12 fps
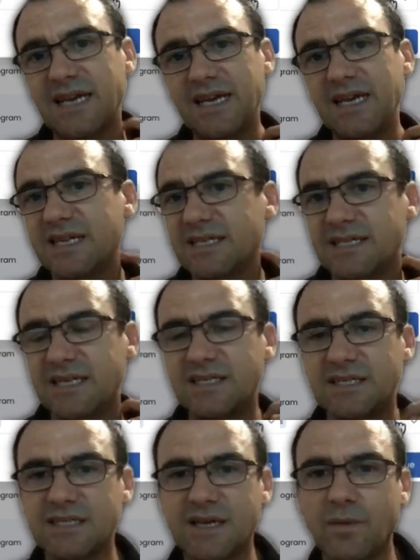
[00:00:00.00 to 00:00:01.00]
any
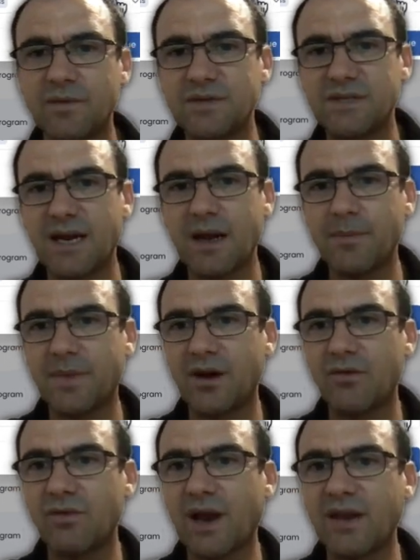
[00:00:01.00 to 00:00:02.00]
concessions that we've set up that
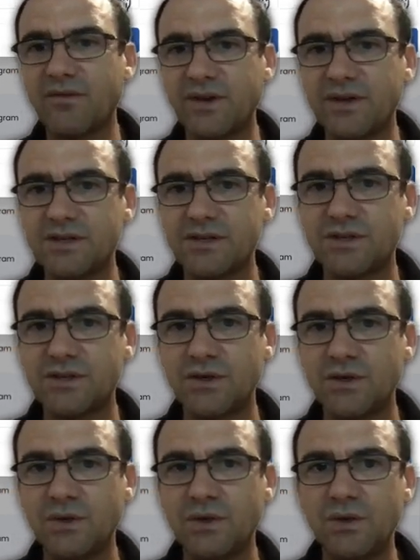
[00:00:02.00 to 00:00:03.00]
are relevant
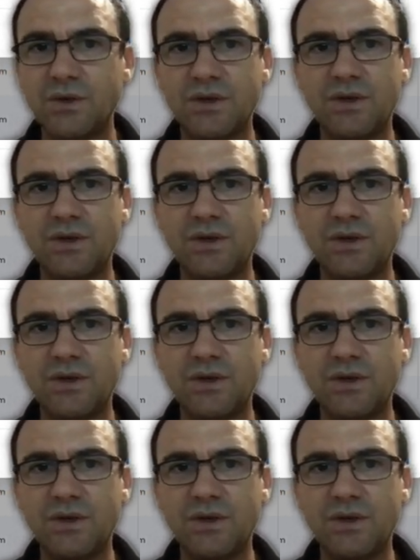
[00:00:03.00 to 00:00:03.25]
to